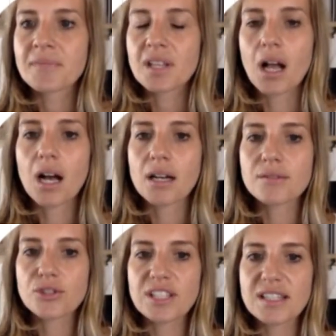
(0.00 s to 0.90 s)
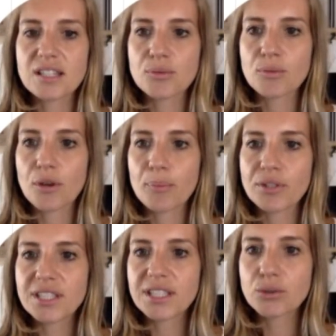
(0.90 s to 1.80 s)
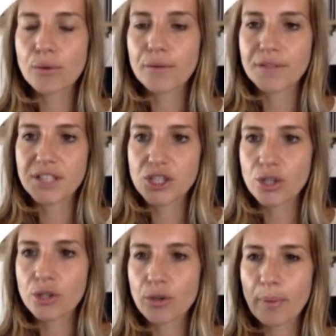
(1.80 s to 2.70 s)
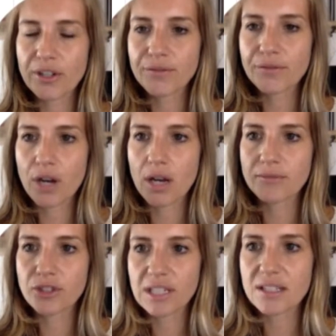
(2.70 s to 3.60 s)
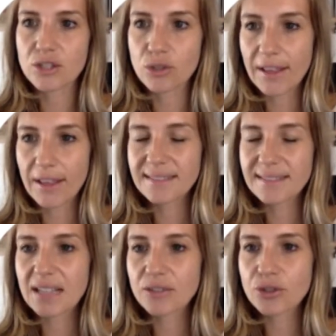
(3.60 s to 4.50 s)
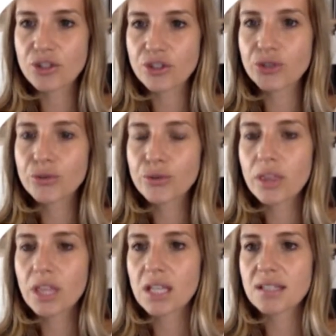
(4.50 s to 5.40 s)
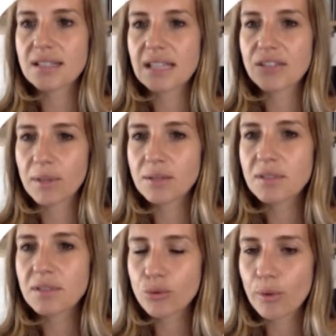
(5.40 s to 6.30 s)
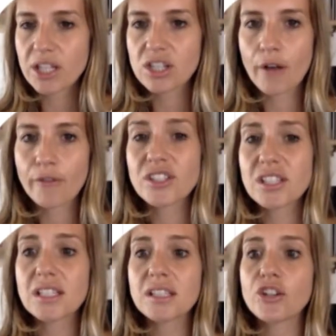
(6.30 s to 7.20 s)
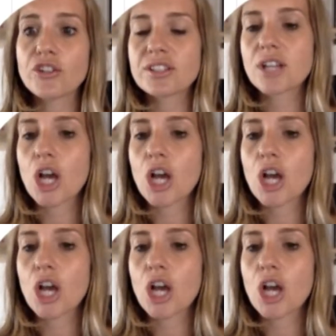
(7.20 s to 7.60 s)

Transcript: Uh, so this is a pretty cool feature apart from the list. So I think that those are the two things that mainly switch. Obviously, there is a